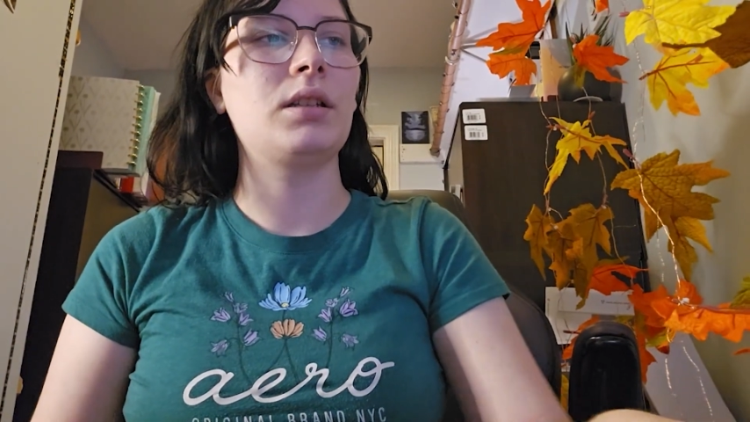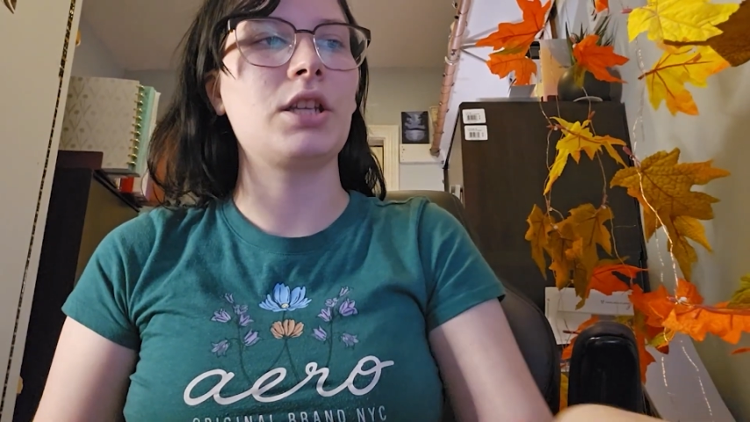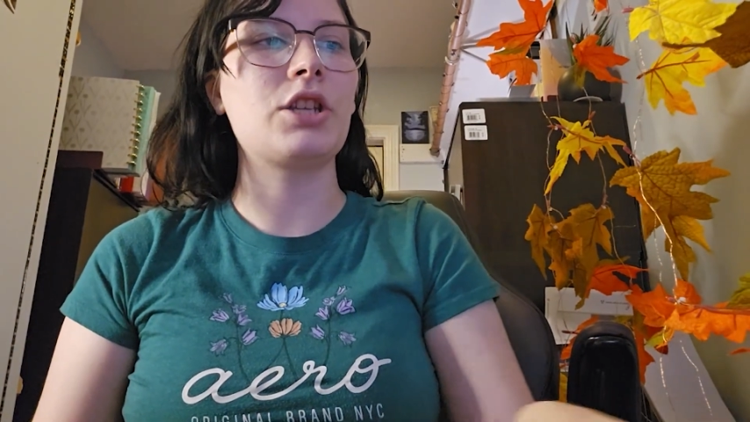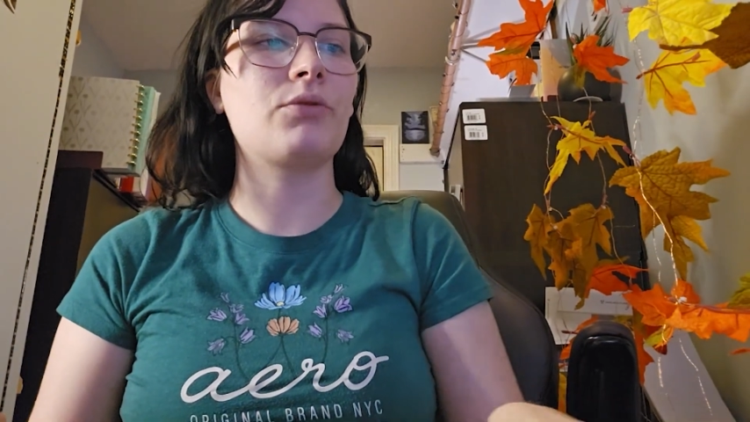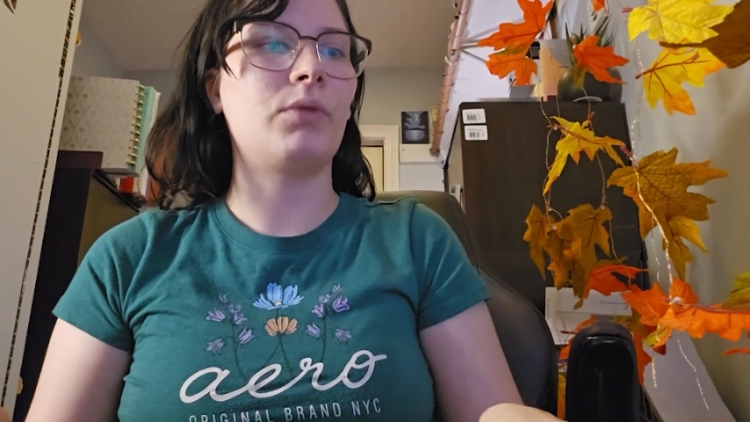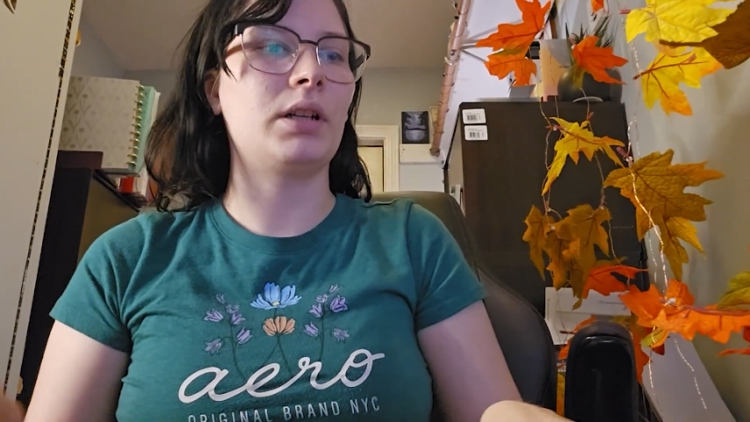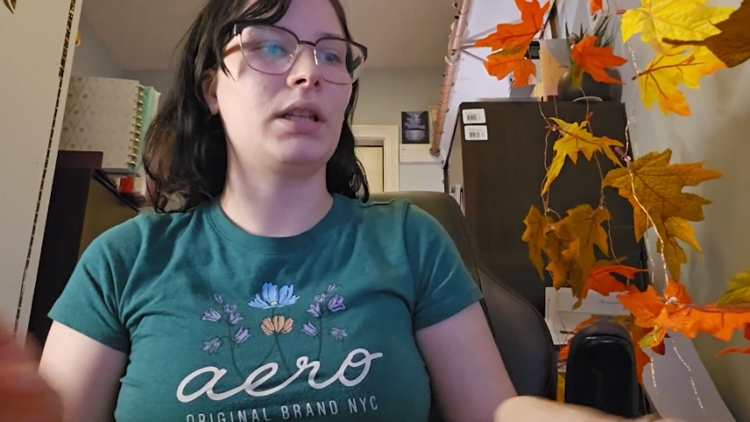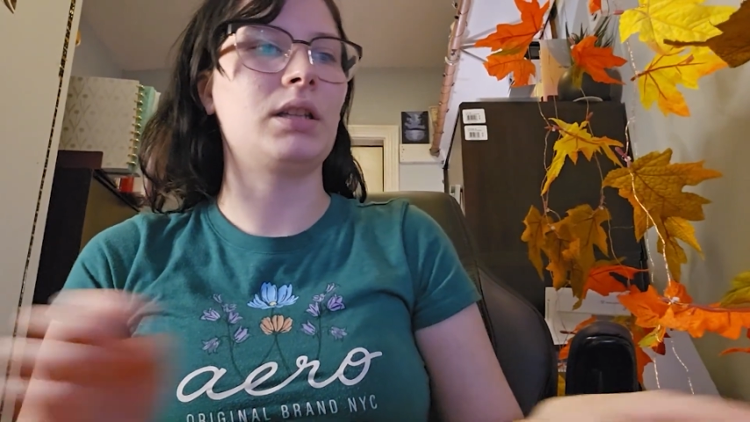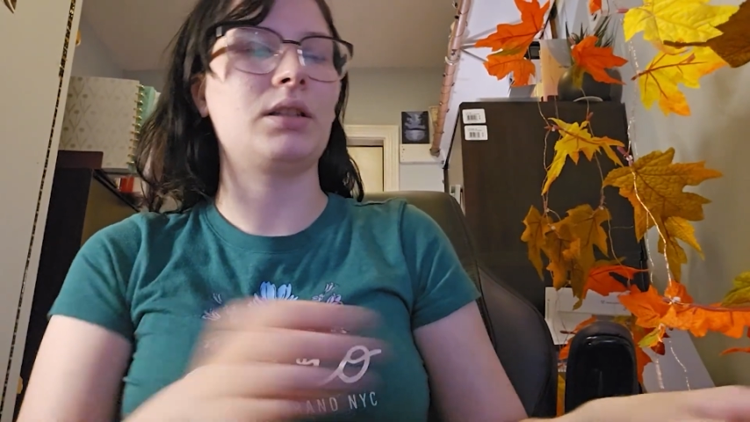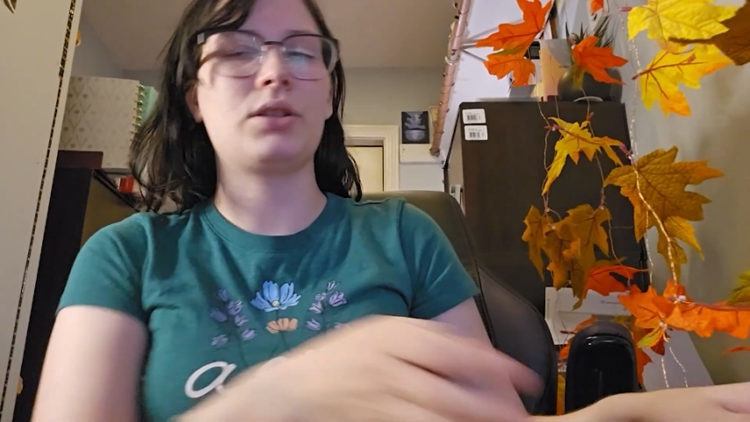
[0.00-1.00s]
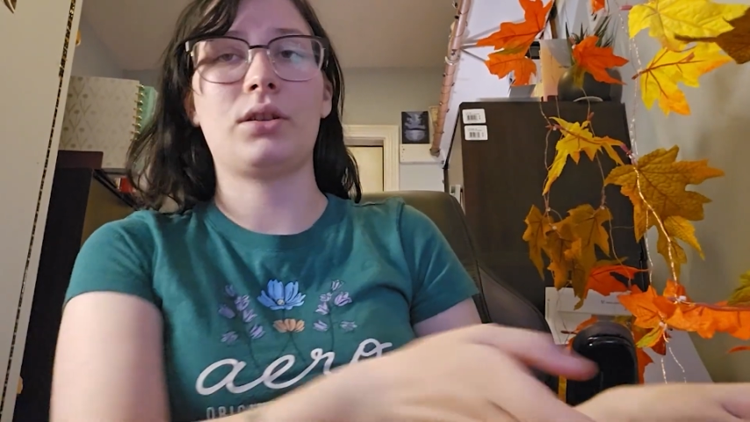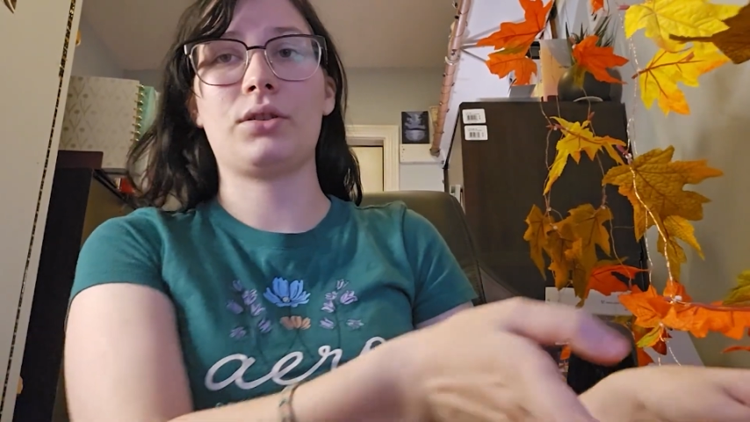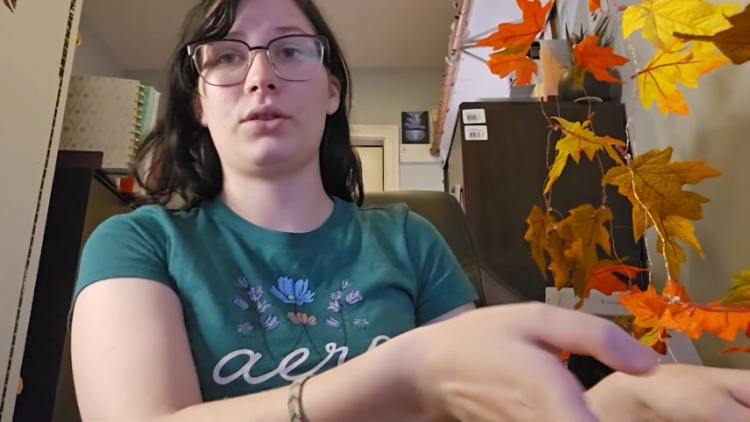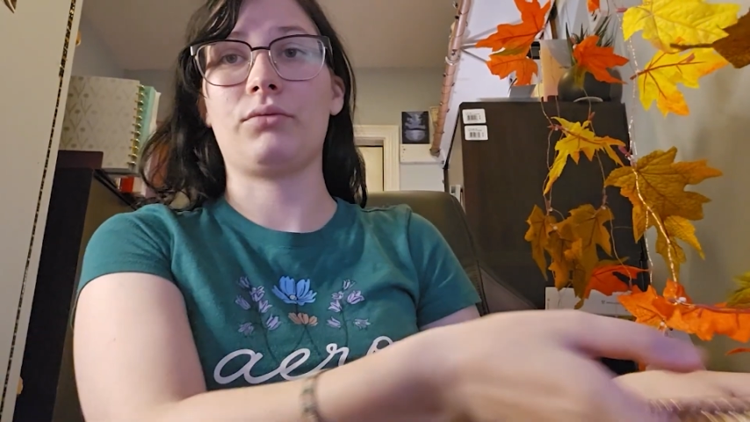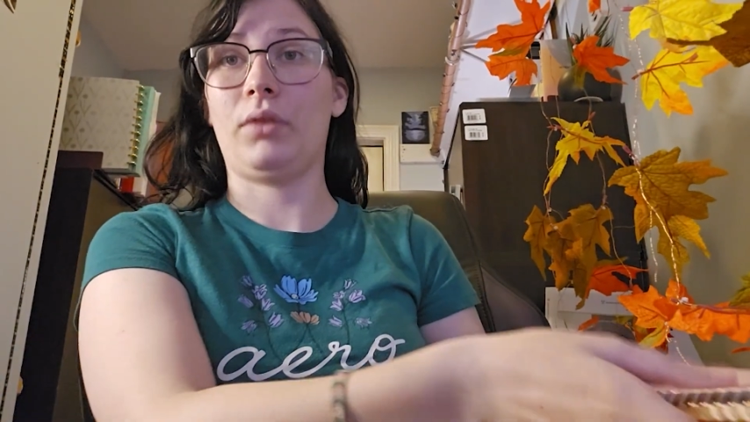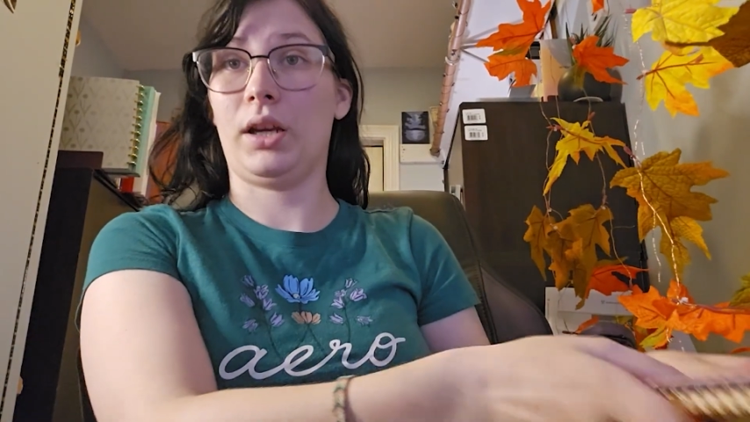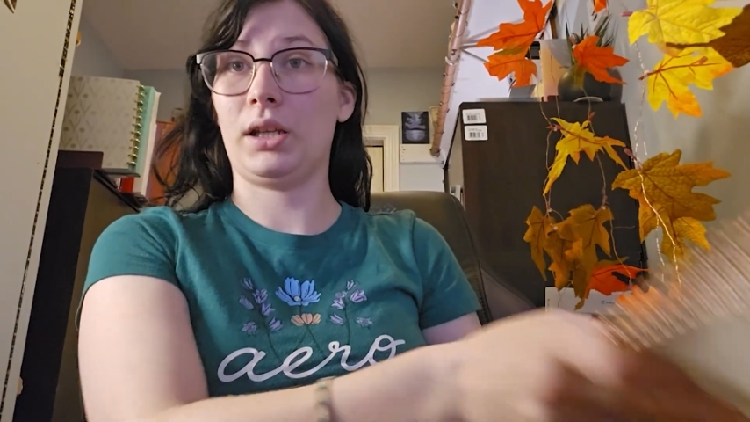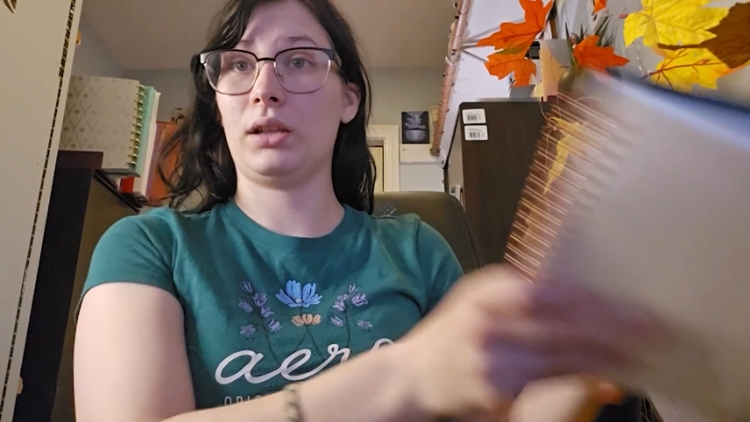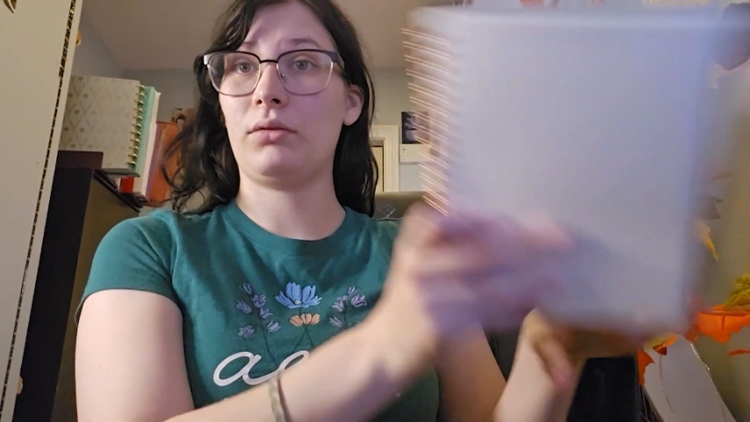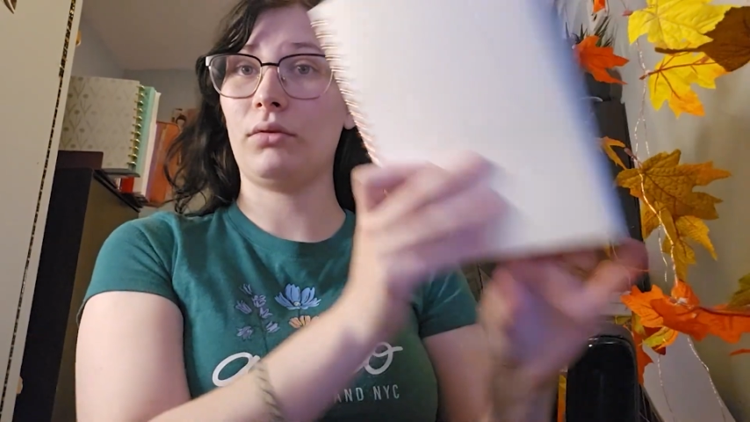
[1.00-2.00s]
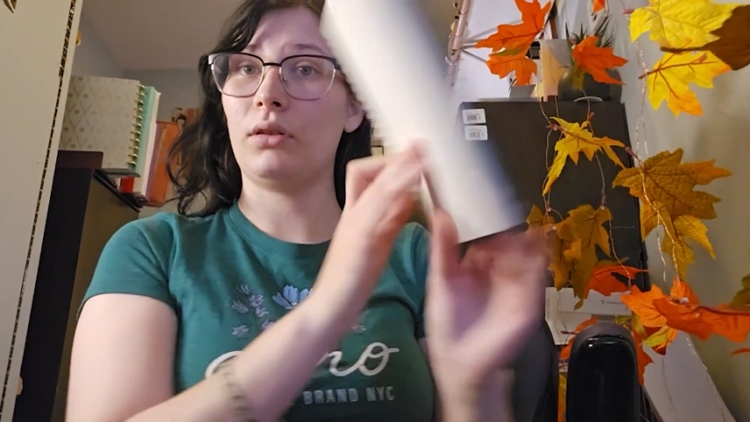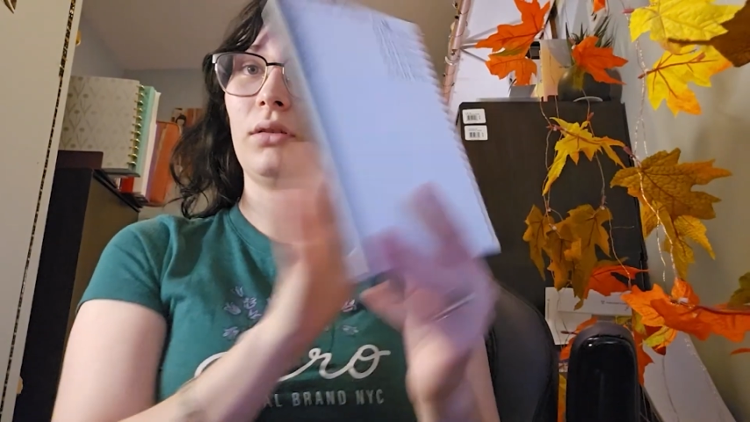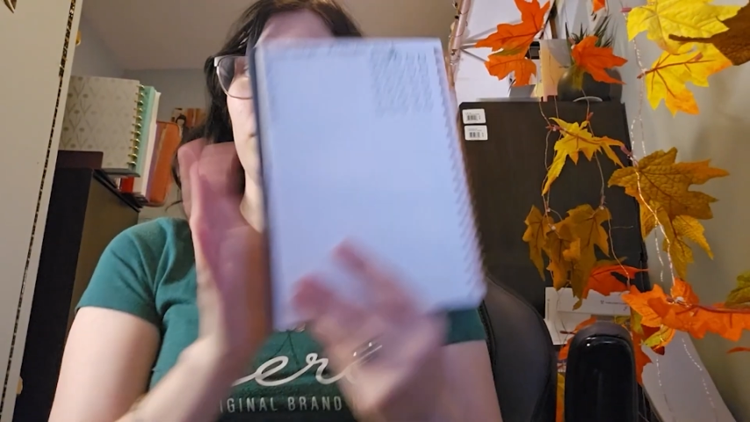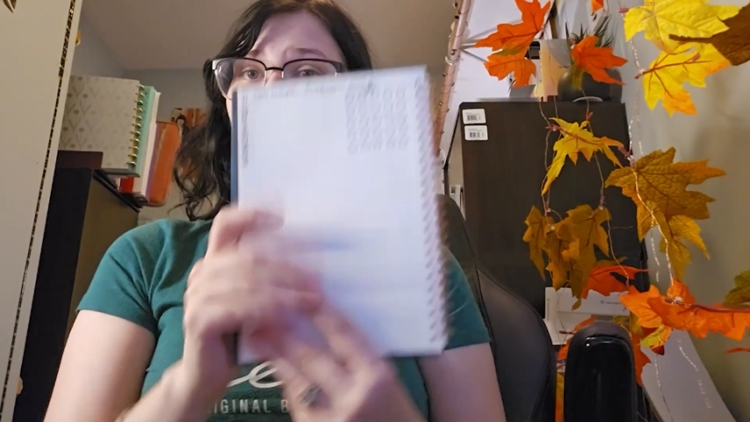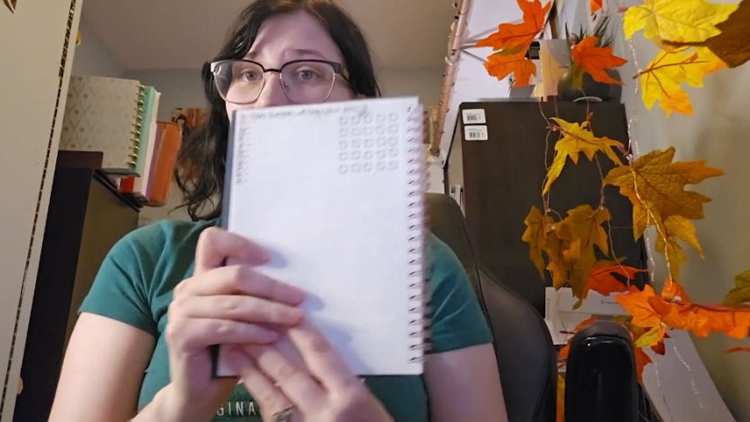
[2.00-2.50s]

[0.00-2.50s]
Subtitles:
D20 dungeon writing crawl.